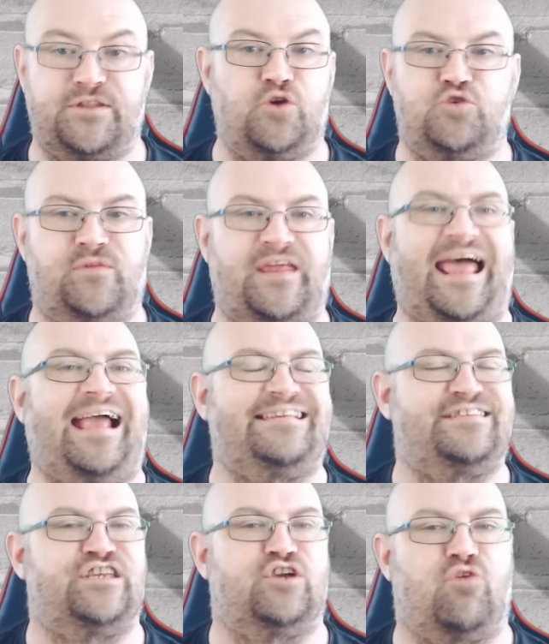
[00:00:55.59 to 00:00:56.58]
those with an
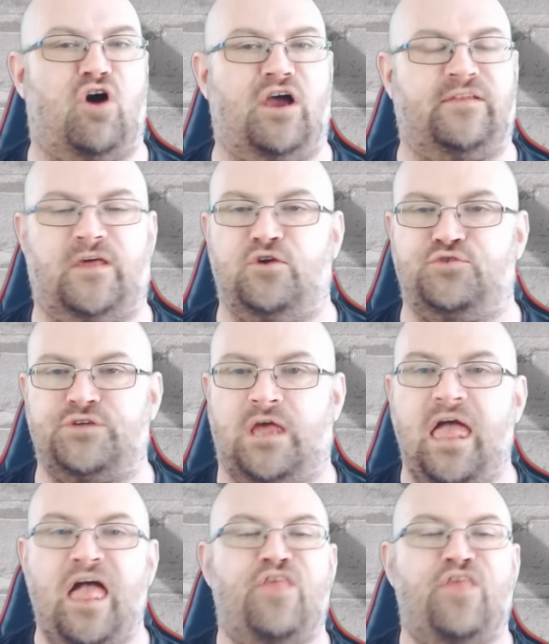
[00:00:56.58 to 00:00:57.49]
axe to grind, those